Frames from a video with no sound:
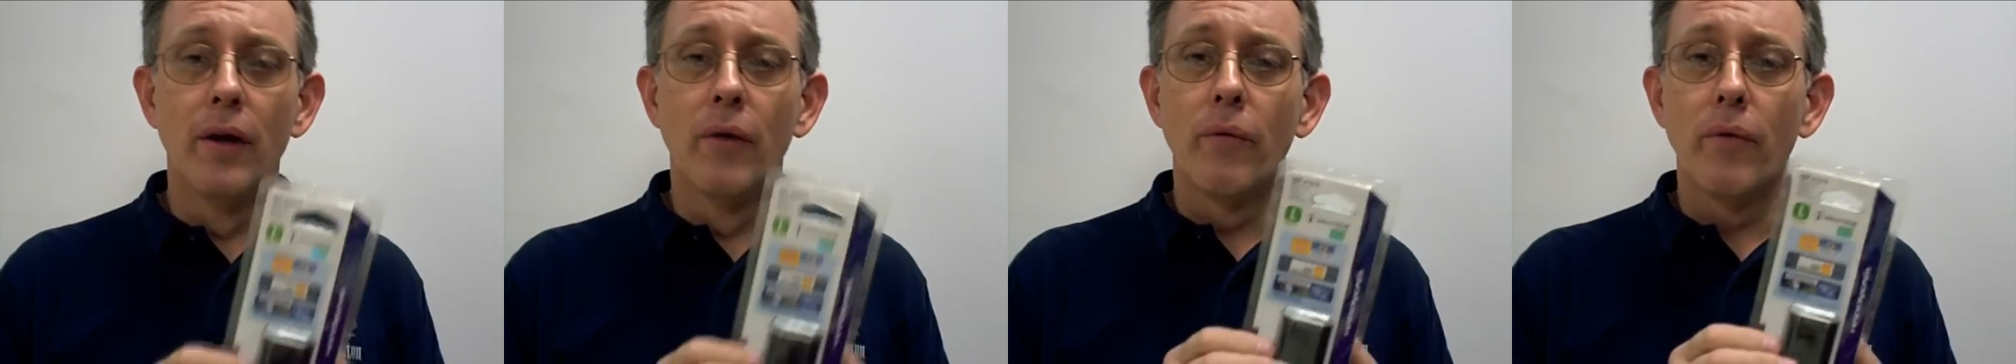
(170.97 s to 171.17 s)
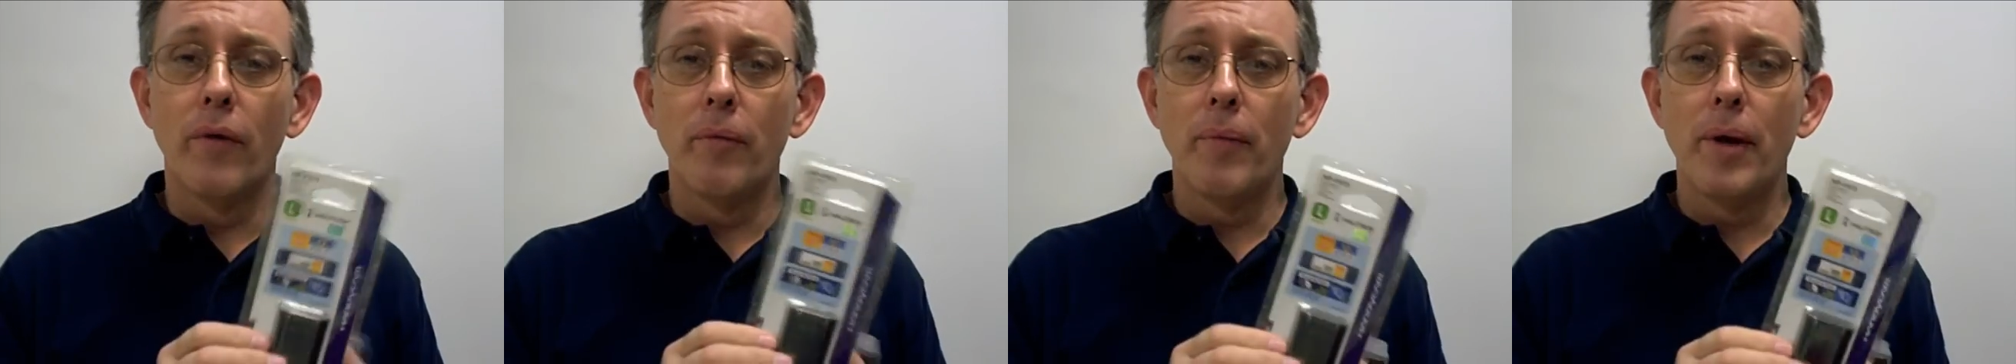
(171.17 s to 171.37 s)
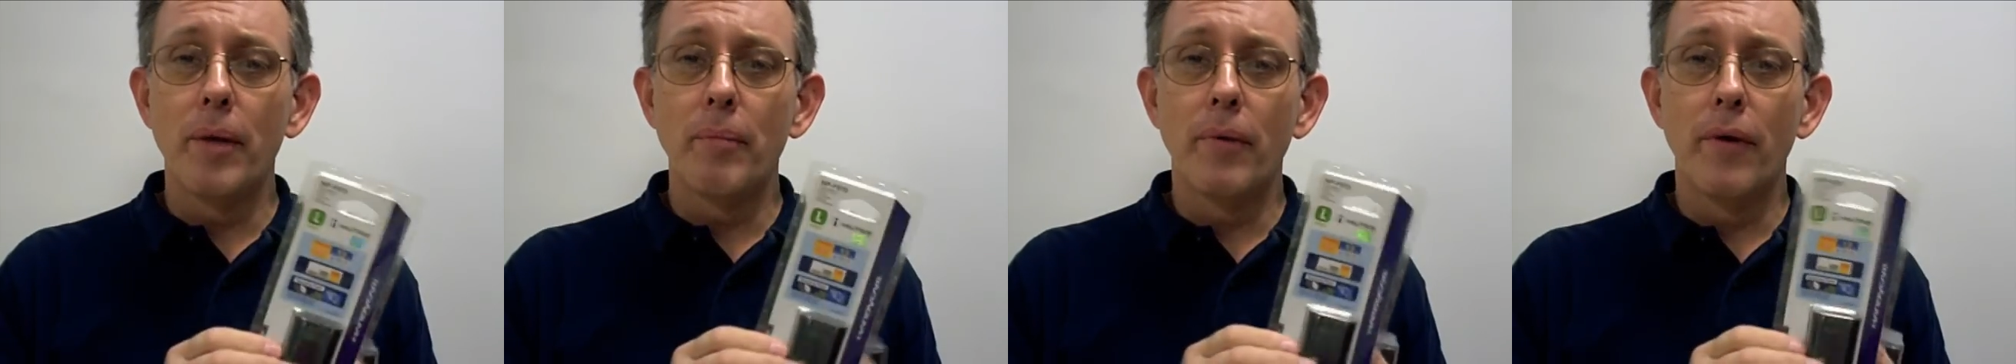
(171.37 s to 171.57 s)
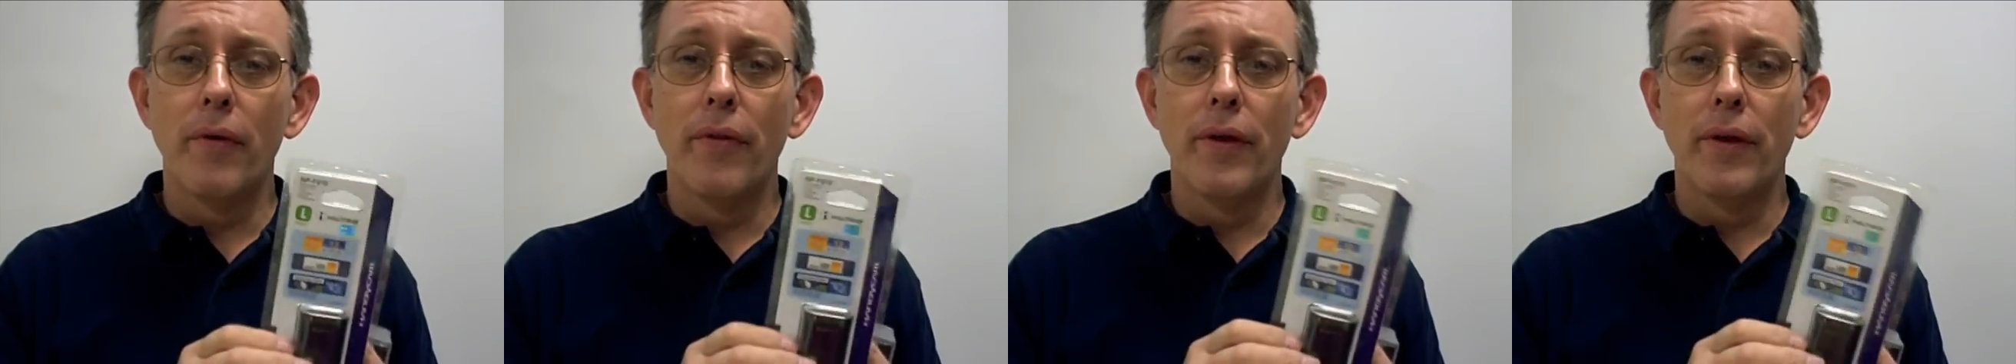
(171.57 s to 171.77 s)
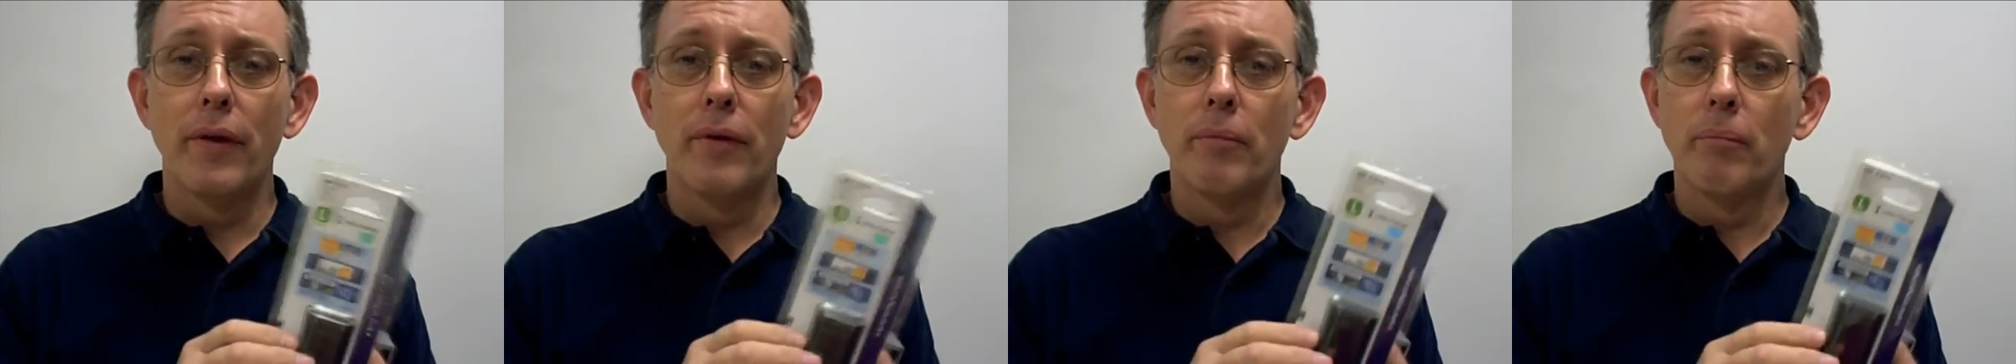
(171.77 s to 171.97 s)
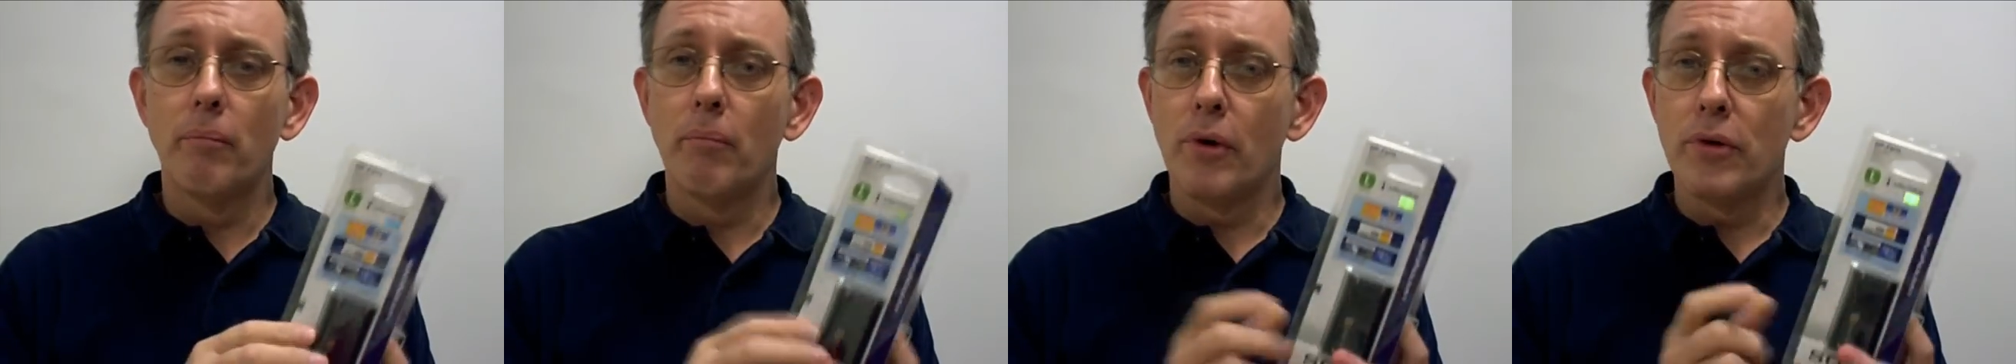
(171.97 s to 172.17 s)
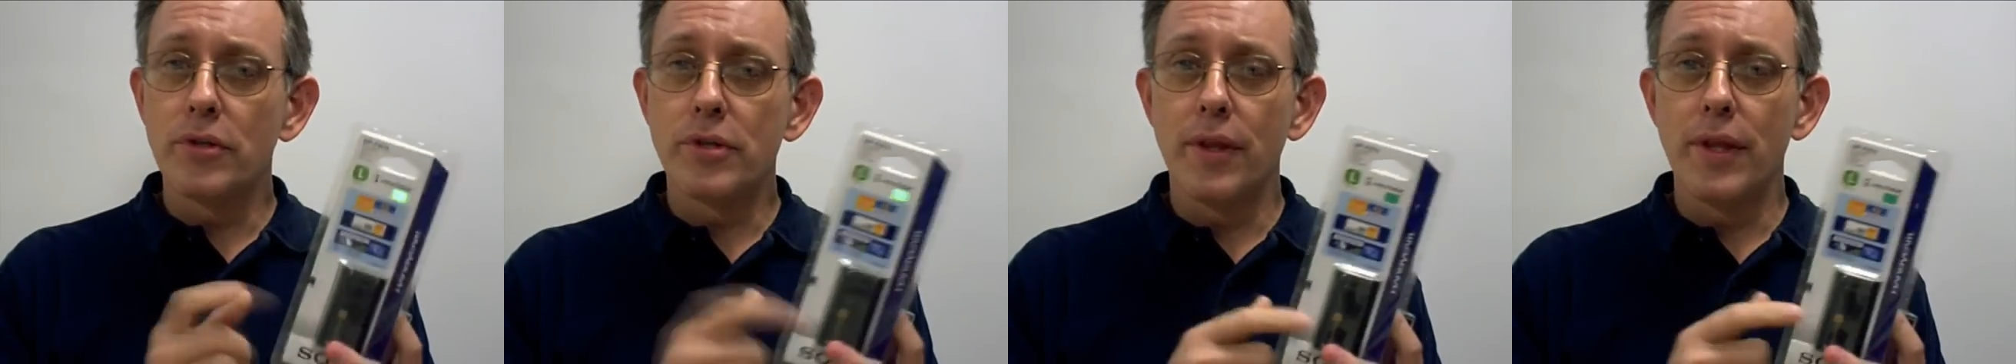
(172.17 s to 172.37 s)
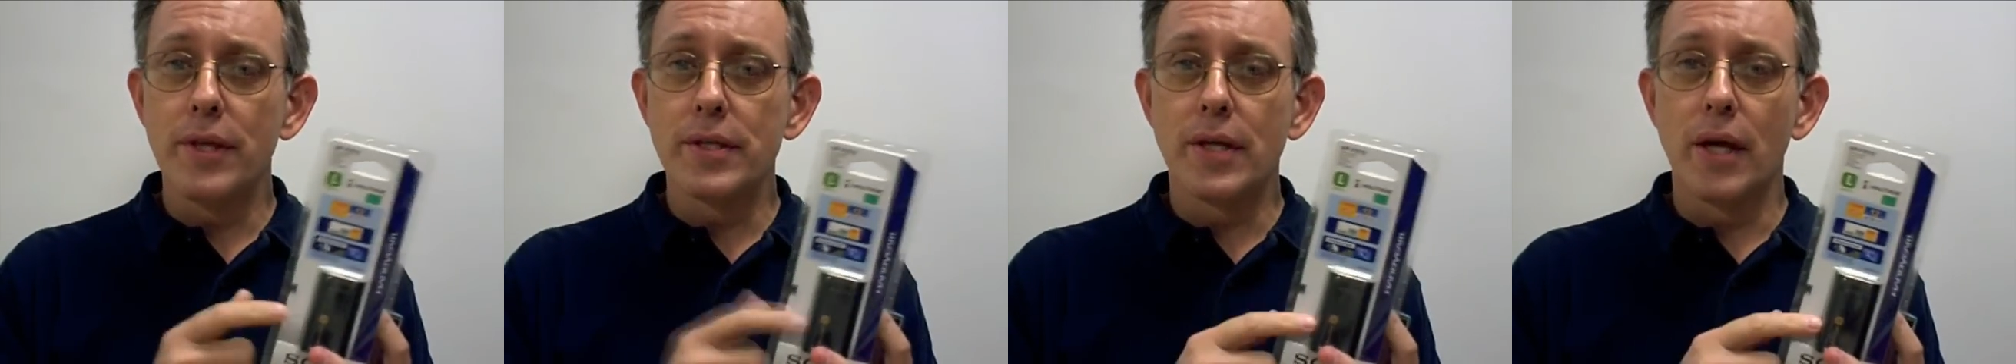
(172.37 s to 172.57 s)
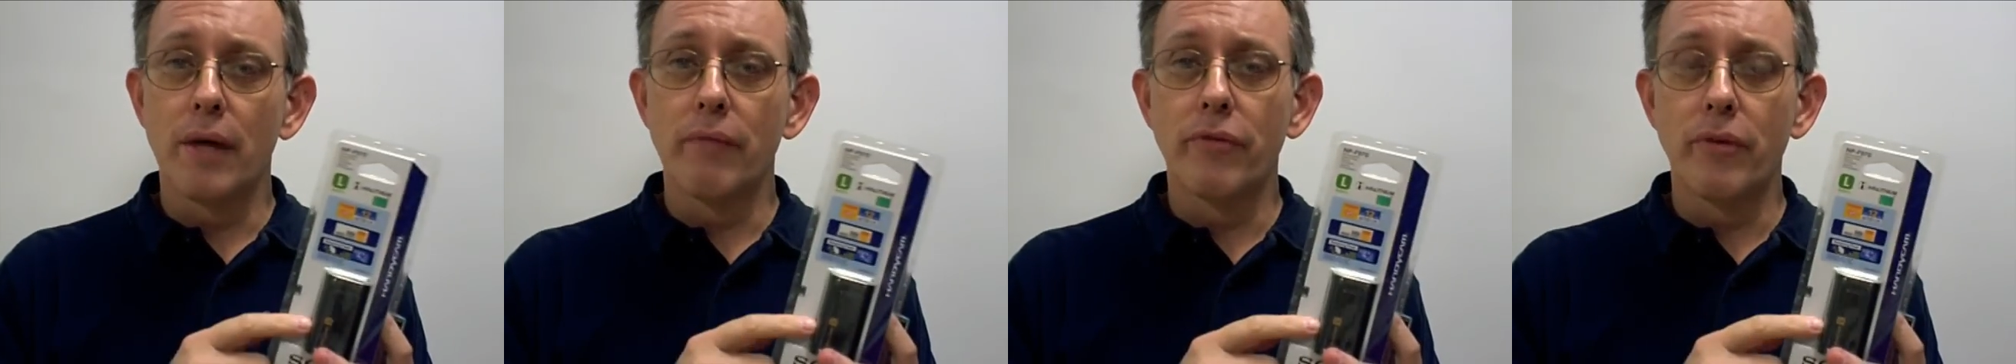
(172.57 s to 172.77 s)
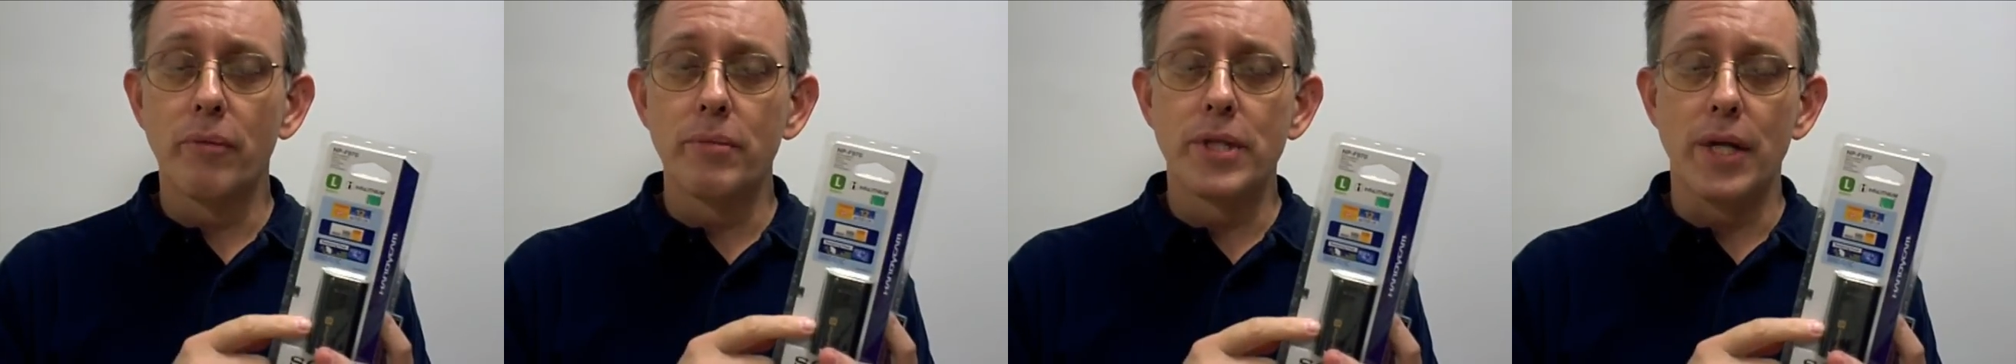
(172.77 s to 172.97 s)
remember that most of these come
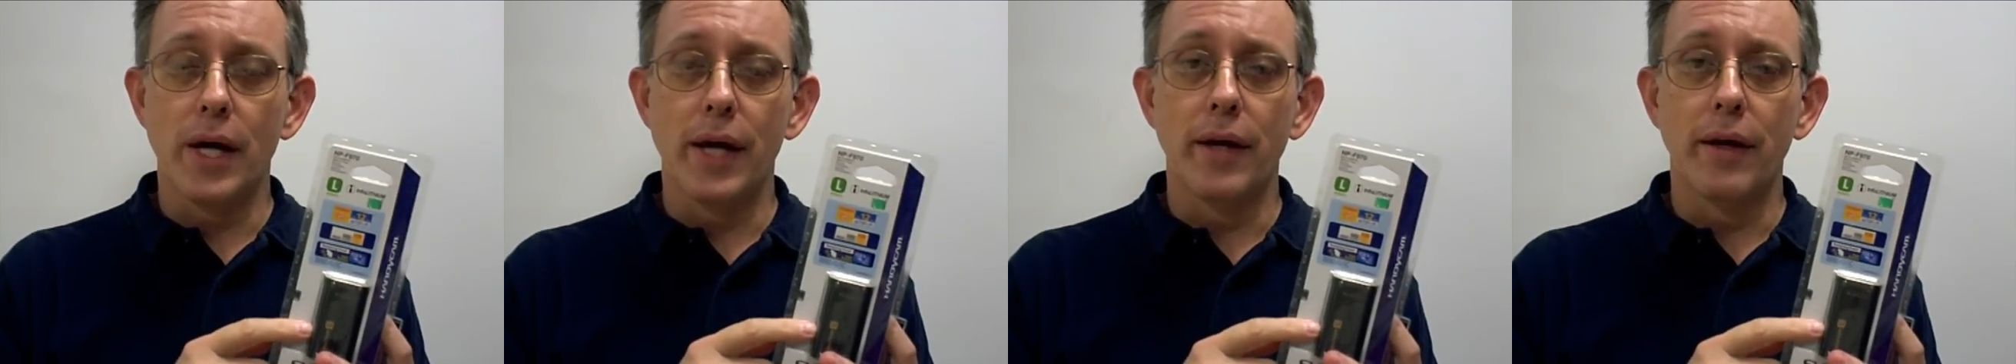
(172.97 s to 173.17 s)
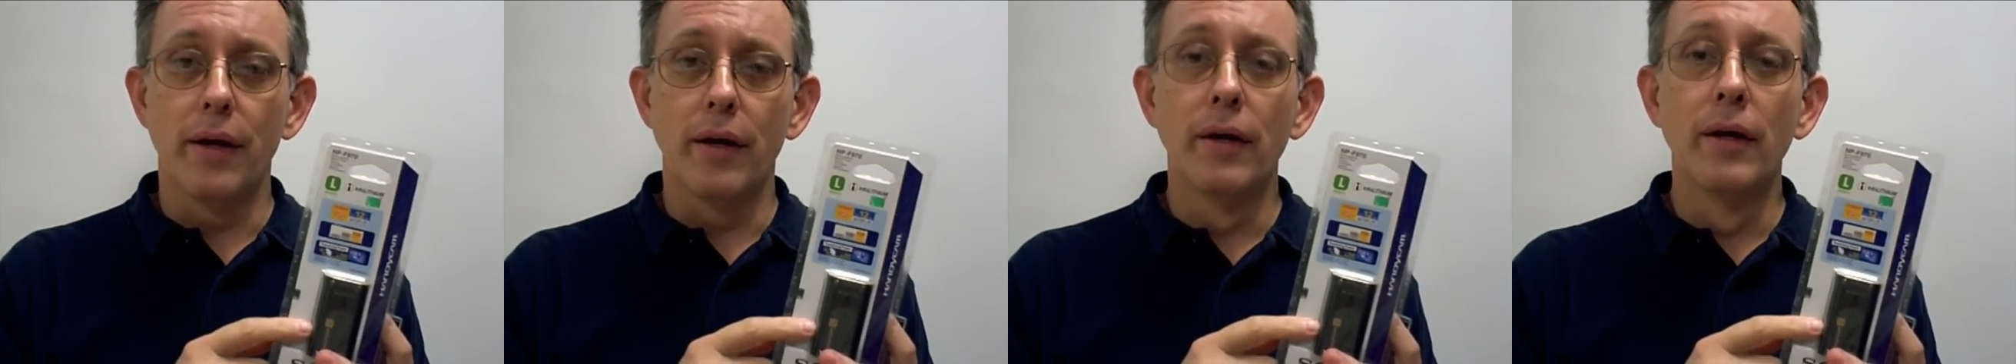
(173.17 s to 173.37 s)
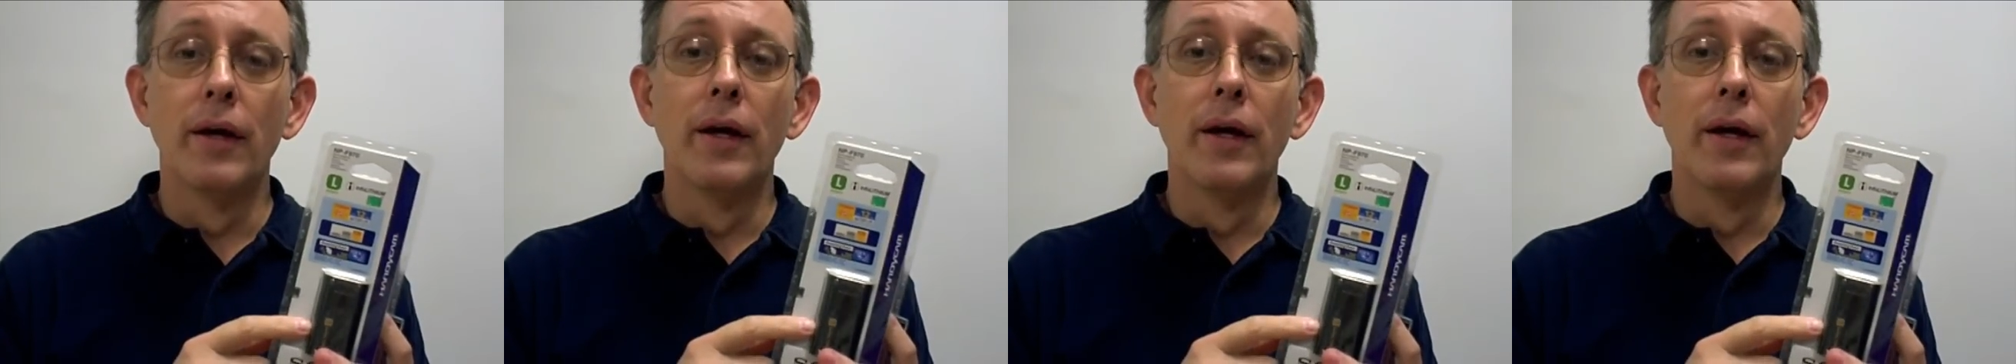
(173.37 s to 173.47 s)
from China,